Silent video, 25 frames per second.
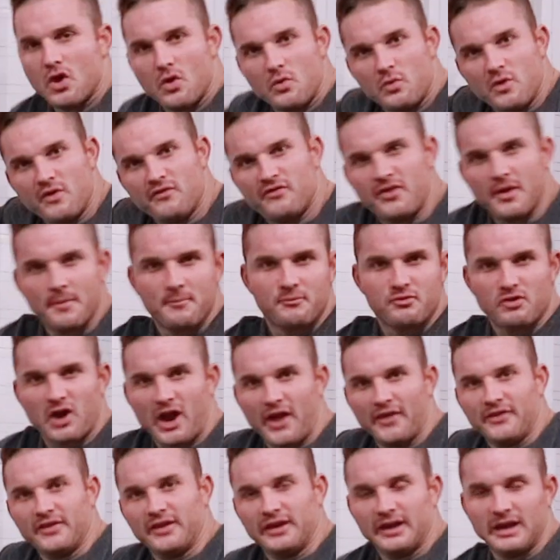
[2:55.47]
with the
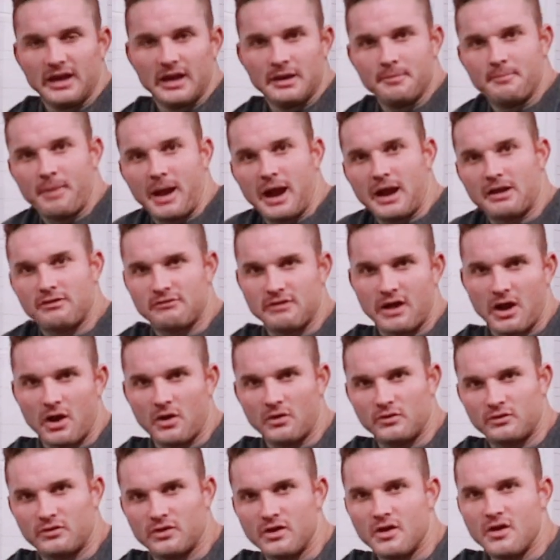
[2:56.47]
branding in the
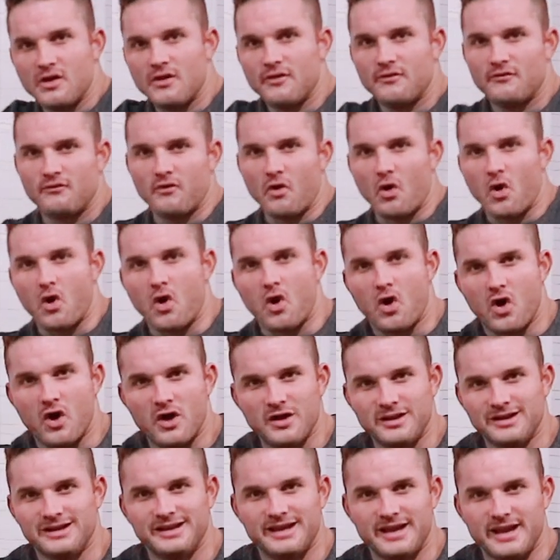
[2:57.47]
background for